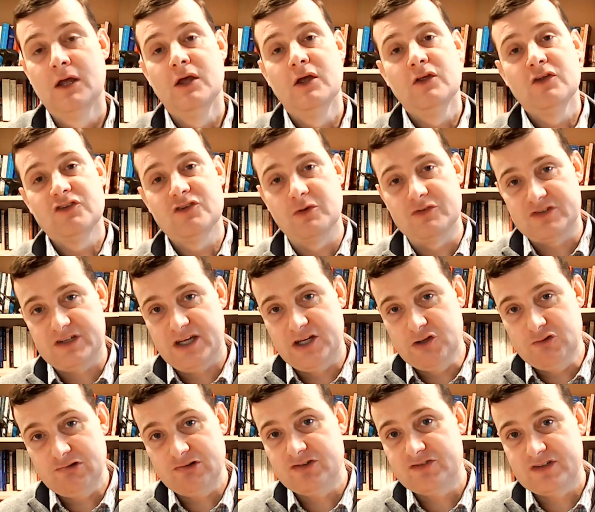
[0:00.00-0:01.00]
So it's
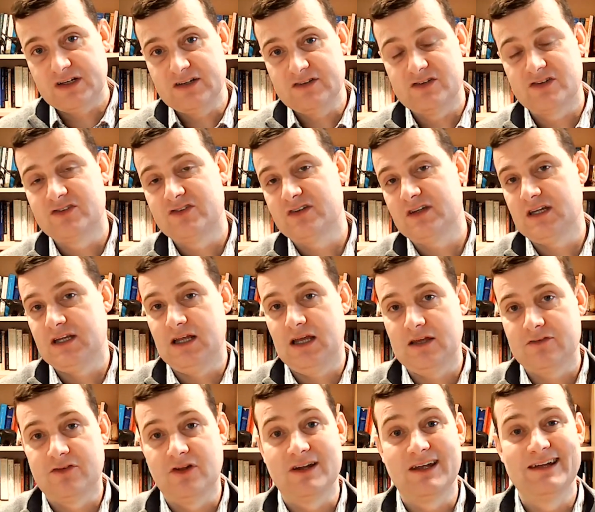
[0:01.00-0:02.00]
interesting to see
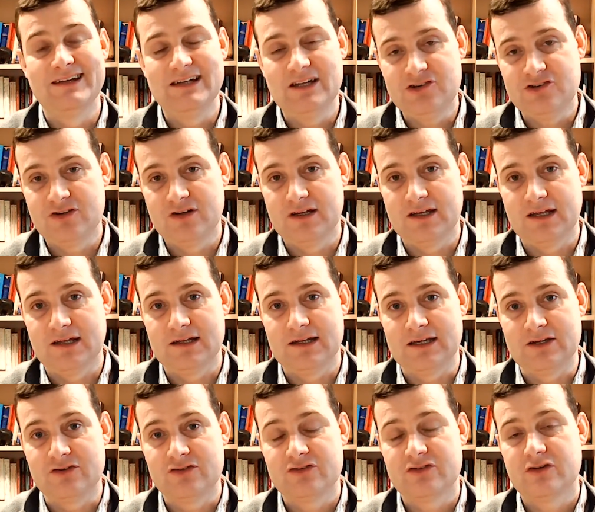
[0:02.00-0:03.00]
that initially, at
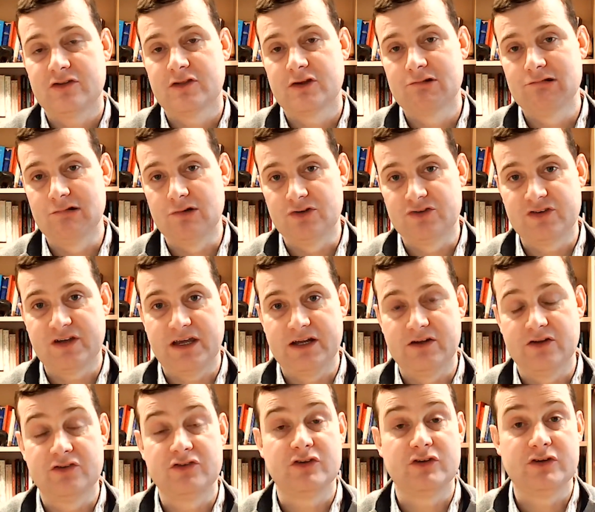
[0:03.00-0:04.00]
least, the
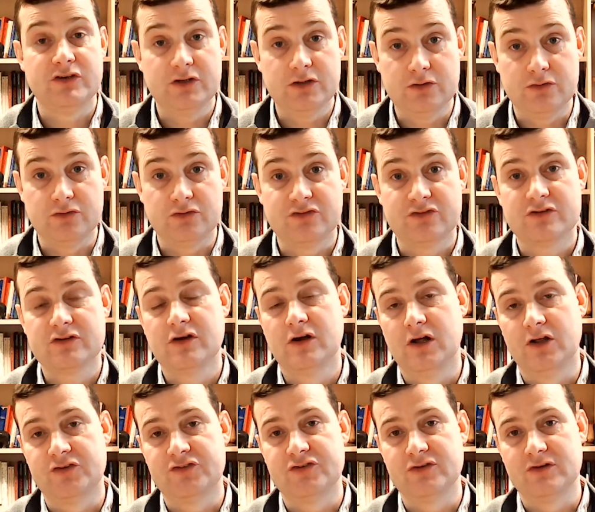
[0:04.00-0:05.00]
Crusaders used
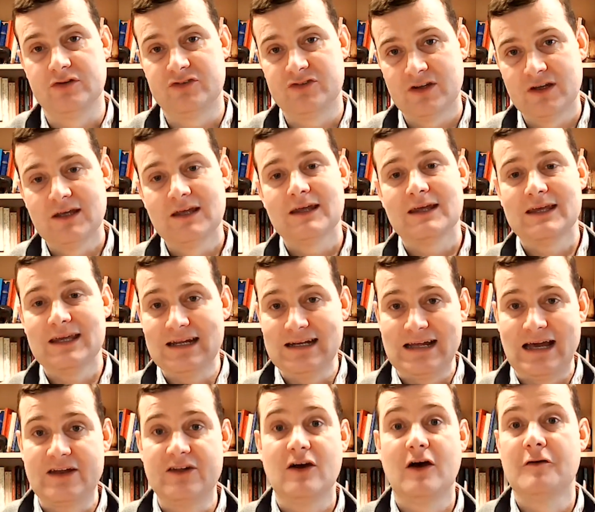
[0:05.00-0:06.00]
castles in
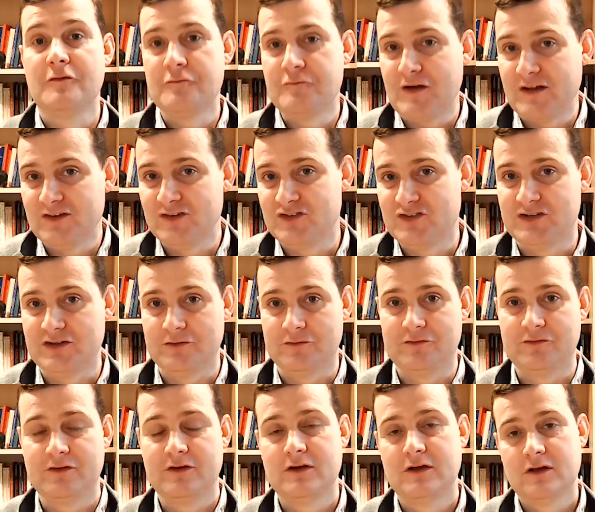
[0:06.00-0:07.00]
an
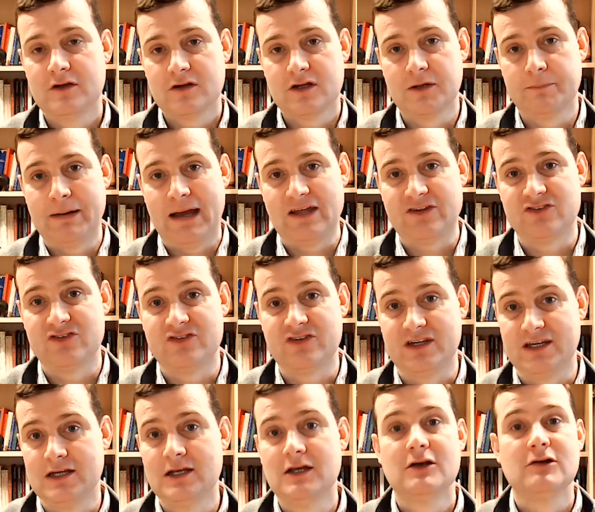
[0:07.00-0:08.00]
offensive
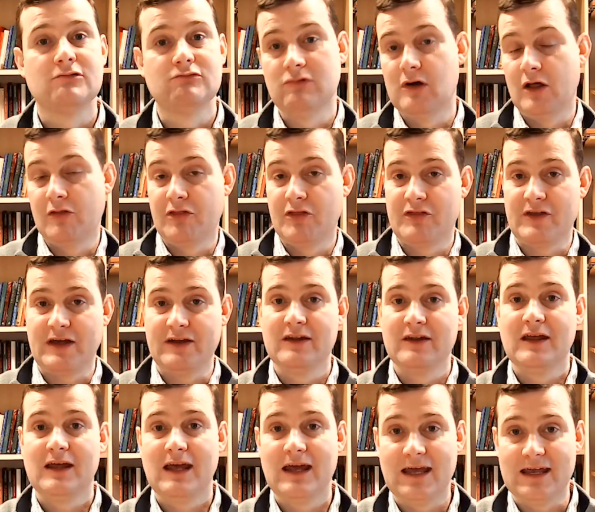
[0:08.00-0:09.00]
capacity rather than
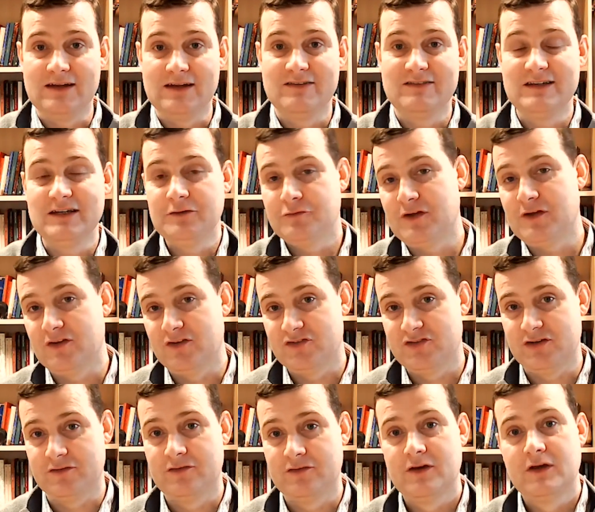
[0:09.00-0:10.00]
a
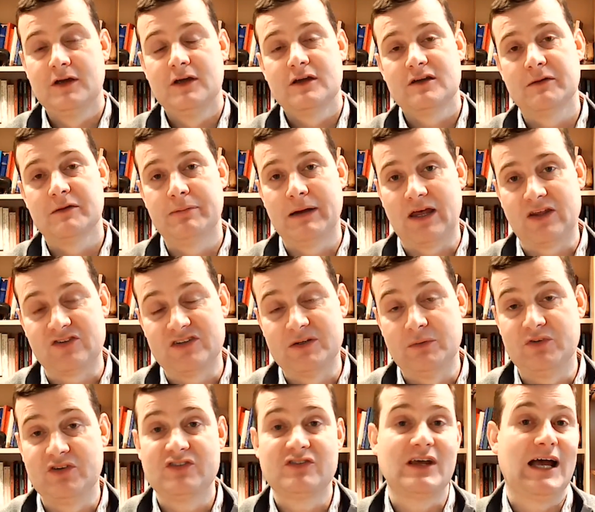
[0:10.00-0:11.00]
defensive capacity,
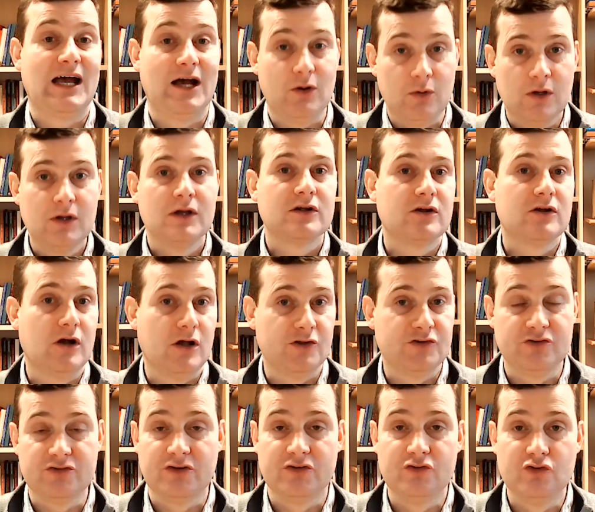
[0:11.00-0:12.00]
which is how
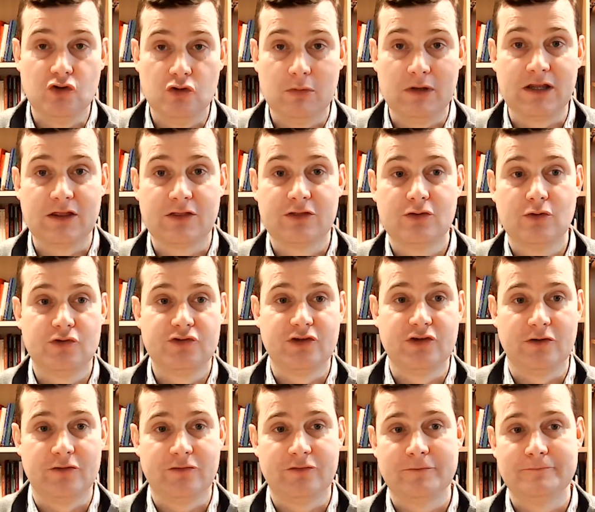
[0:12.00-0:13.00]
castles are normally thought
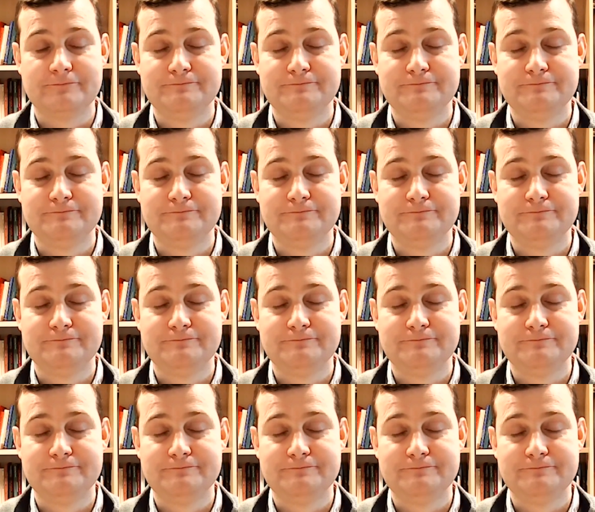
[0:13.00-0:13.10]
of.